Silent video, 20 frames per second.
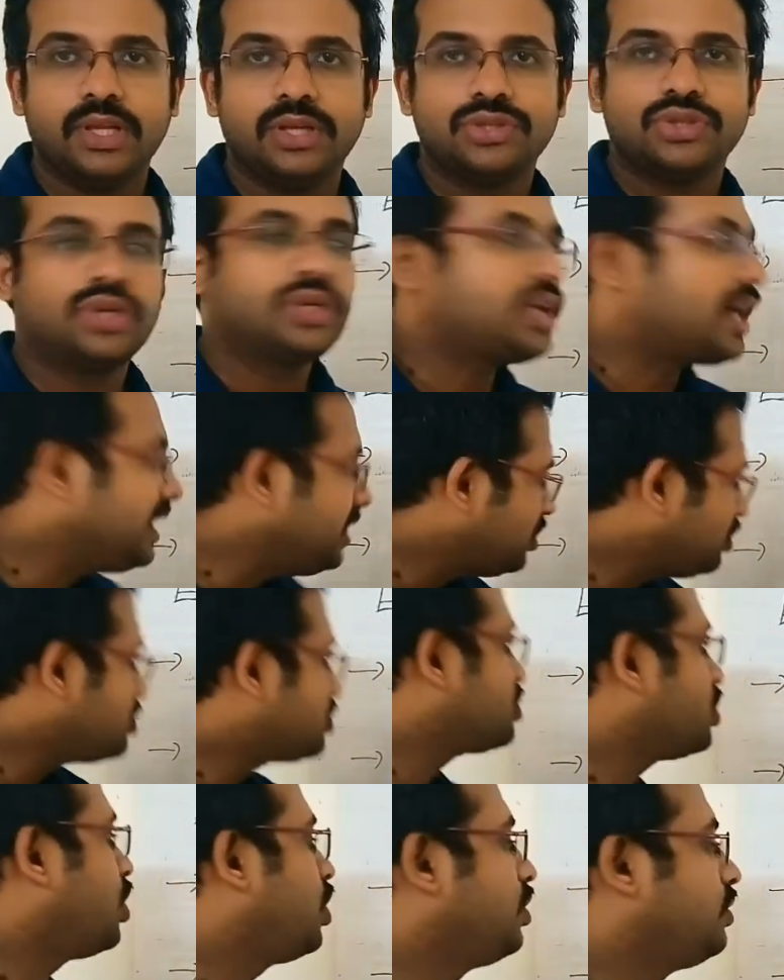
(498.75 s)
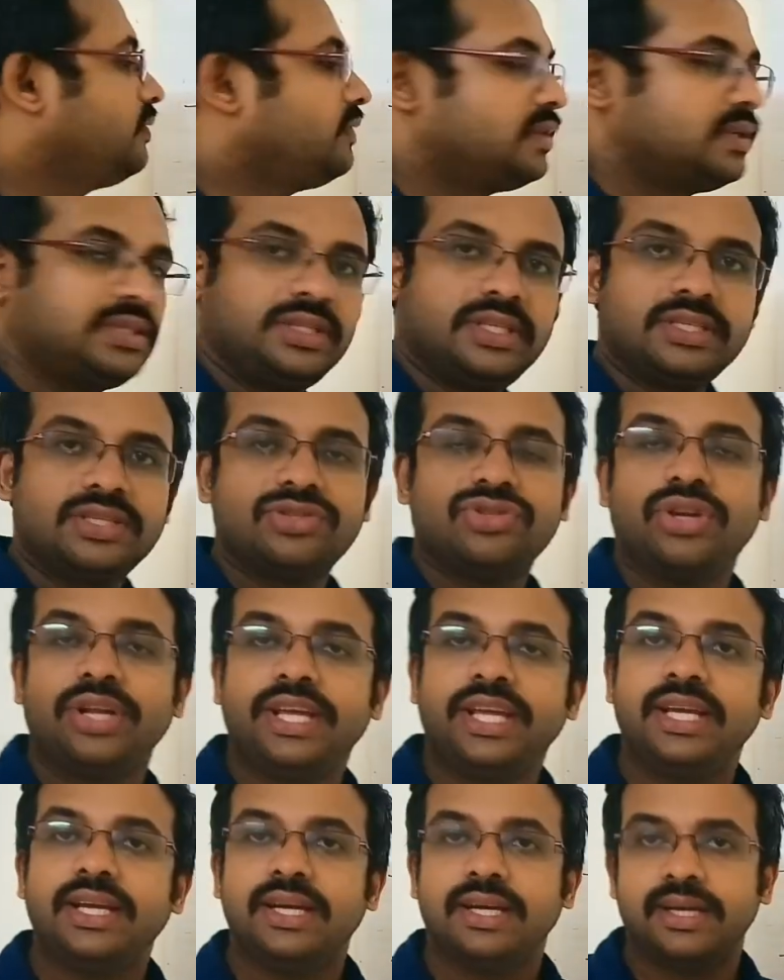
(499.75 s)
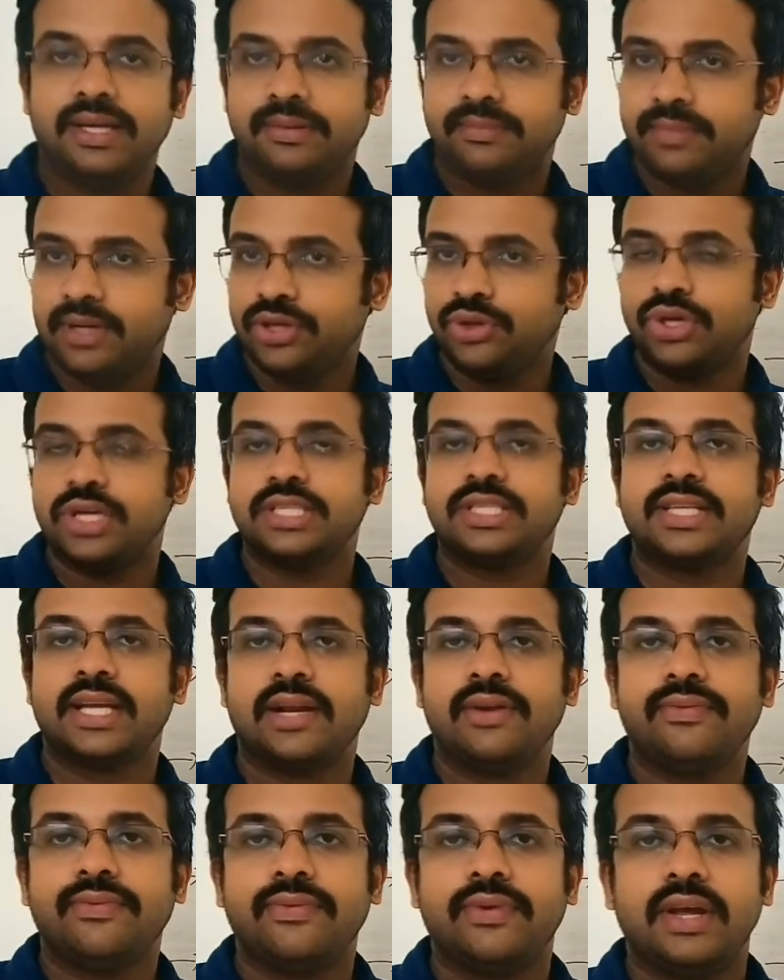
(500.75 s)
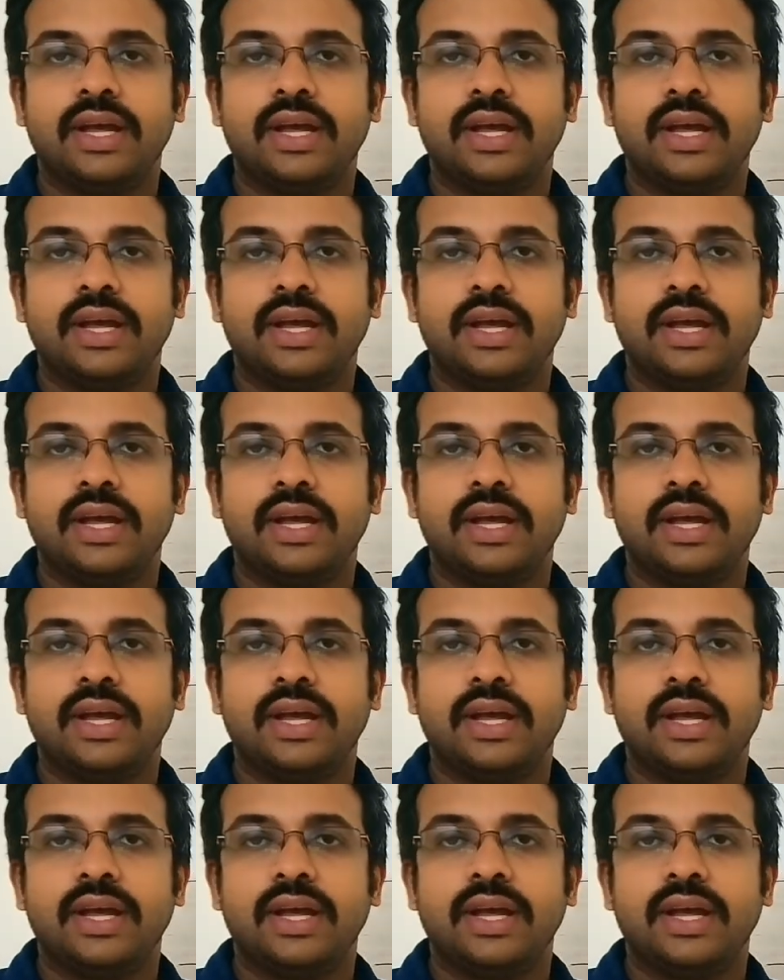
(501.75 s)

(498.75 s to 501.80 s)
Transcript: So try to solve this three by yourself.